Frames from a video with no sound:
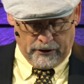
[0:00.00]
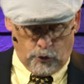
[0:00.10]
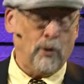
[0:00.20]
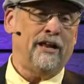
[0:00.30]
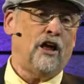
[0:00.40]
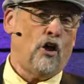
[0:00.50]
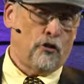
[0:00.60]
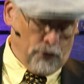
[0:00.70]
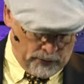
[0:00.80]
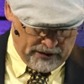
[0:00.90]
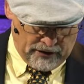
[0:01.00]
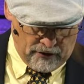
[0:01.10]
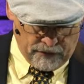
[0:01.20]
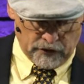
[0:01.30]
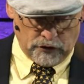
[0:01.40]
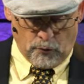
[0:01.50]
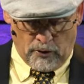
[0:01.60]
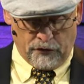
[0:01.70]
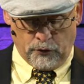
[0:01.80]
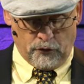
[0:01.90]
23, verse
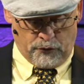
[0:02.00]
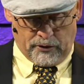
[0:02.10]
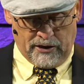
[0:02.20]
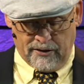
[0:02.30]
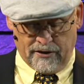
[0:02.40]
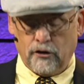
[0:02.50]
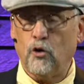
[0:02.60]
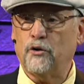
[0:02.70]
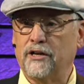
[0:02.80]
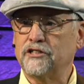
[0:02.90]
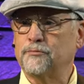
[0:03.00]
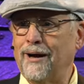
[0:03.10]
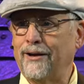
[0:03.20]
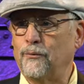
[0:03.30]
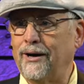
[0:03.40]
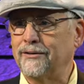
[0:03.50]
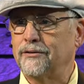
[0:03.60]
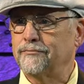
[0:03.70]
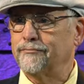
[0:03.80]
1 through 3, the Lord is my what?